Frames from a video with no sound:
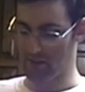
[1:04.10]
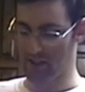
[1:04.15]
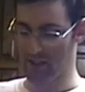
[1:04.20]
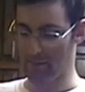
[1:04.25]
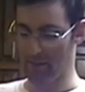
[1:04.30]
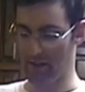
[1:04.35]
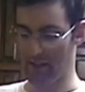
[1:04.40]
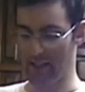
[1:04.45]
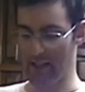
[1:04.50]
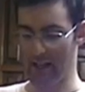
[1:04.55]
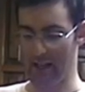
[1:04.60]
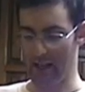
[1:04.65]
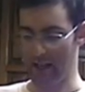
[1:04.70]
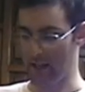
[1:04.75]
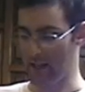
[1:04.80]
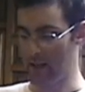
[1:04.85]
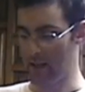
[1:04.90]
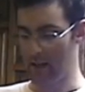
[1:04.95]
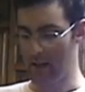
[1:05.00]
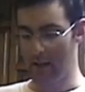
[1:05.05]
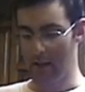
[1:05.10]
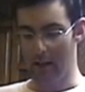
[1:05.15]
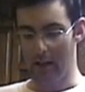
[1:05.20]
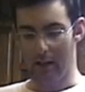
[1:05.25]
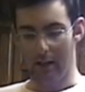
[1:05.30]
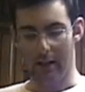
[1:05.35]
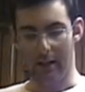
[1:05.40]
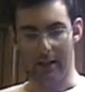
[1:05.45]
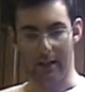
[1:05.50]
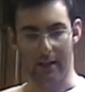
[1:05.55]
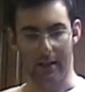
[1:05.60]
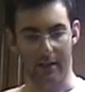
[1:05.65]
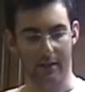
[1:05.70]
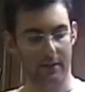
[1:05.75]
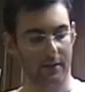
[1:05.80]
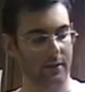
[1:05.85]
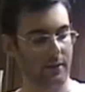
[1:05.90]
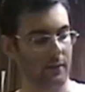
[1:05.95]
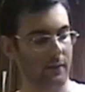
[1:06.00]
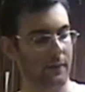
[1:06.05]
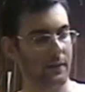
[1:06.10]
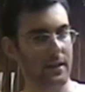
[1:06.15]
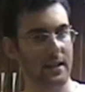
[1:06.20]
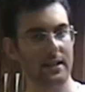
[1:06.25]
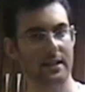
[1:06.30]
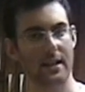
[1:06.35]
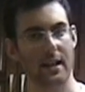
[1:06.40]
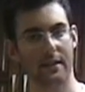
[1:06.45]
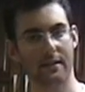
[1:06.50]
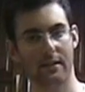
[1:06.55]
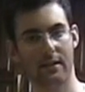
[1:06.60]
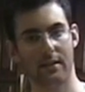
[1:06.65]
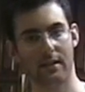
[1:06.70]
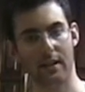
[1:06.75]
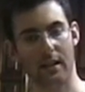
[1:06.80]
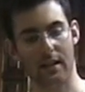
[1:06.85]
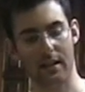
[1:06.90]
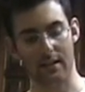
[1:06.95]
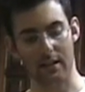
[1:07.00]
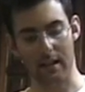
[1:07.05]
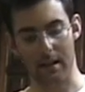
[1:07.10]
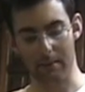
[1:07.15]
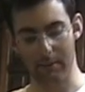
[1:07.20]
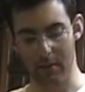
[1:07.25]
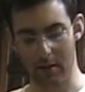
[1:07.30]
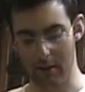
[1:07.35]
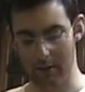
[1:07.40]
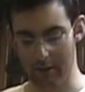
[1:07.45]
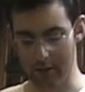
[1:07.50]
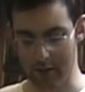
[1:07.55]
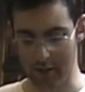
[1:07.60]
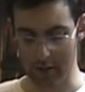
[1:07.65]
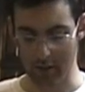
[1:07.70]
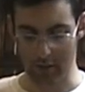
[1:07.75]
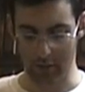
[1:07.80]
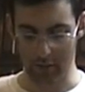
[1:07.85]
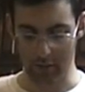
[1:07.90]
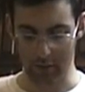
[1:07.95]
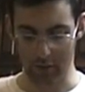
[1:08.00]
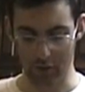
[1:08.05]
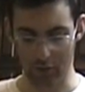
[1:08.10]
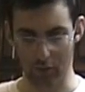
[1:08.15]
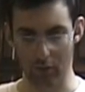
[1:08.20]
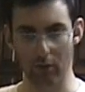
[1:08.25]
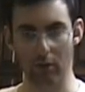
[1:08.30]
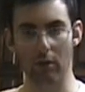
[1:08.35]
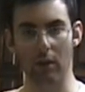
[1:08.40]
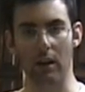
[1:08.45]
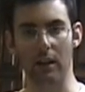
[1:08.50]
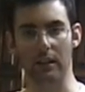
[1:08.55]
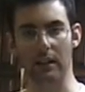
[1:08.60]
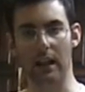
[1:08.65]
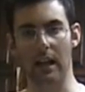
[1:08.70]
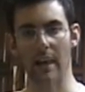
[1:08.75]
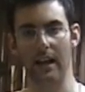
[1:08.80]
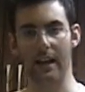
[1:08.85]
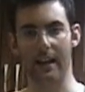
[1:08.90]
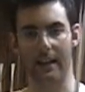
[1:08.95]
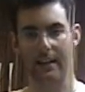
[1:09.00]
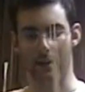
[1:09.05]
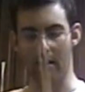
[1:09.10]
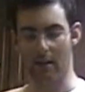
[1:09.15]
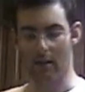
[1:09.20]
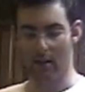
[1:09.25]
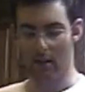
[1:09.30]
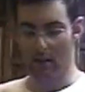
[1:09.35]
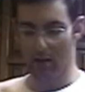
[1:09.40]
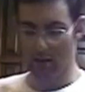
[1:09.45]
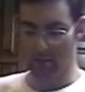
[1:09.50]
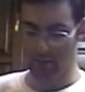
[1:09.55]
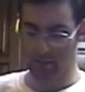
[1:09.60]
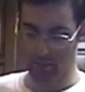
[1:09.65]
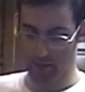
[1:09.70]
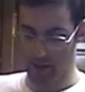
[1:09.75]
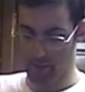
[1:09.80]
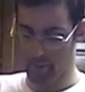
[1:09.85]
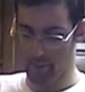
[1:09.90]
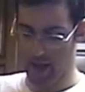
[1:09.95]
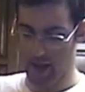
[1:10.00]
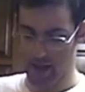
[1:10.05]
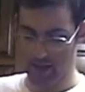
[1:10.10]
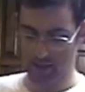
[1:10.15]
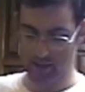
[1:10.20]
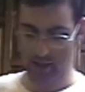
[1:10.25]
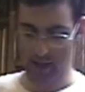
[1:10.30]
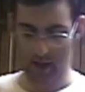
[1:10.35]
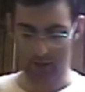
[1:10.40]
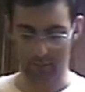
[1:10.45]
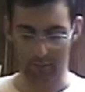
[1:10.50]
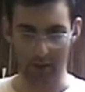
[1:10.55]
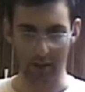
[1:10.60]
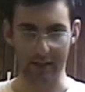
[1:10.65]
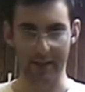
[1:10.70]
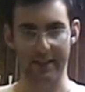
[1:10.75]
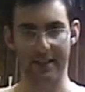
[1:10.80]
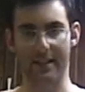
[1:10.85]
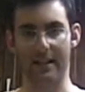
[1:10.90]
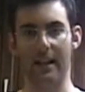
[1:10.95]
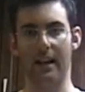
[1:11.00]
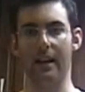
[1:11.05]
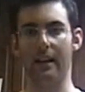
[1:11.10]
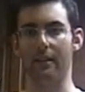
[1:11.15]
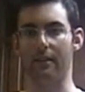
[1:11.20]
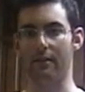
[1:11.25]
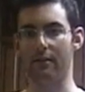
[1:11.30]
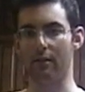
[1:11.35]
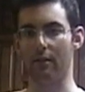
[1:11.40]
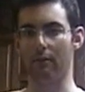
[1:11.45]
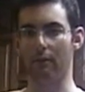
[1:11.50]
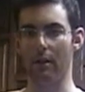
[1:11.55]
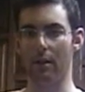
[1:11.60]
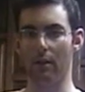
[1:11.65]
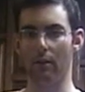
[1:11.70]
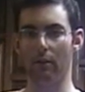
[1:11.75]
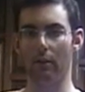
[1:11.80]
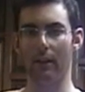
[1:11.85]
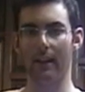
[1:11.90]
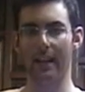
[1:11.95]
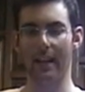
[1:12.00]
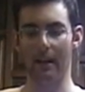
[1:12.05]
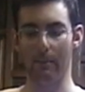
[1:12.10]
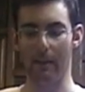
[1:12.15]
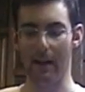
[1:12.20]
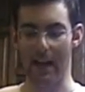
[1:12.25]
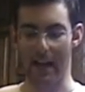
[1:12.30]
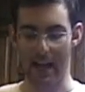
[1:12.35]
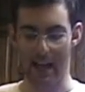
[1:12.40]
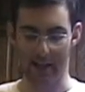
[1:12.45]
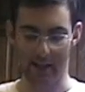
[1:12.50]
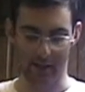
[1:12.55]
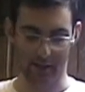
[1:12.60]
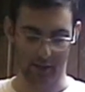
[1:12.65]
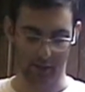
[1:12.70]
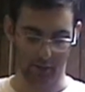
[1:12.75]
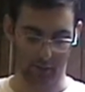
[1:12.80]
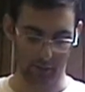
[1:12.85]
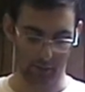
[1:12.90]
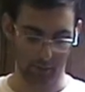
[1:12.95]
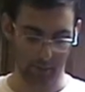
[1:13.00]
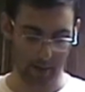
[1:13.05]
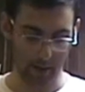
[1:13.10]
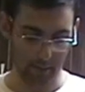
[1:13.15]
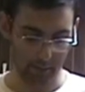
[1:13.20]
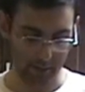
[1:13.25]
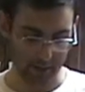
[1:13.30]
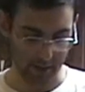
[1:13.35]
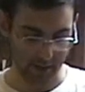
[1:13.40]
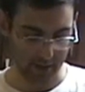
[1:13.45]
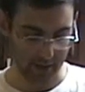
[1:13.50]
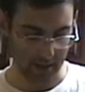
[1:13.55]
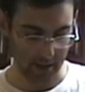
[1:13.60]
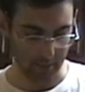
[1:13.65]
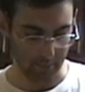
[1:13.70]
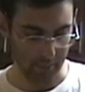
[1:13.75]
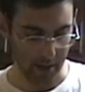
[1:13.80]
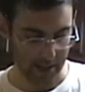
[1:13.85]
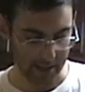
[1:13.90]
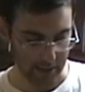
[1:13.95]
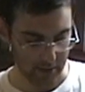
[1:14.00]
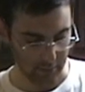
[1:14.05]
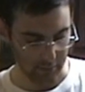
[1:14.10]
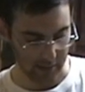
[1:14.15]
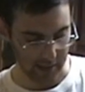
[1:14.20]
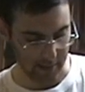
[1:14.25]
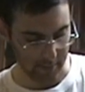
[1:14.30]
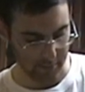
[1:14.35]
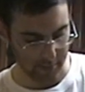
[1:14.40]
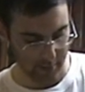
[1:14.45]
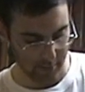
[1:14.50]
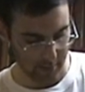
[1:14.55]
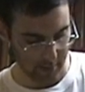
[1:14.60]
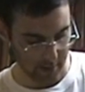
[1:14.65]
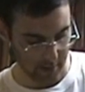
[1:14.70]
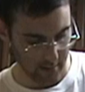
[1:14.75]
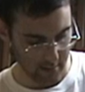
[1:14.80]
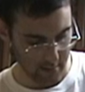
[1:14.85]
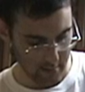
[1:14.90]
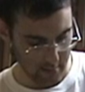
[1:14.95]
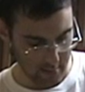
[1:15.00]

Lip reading: someone in the eye. So for this exercise I'm going to draw a line with my pen down one side, so when you're looking at my hands you'll be able to see better what I'm doing.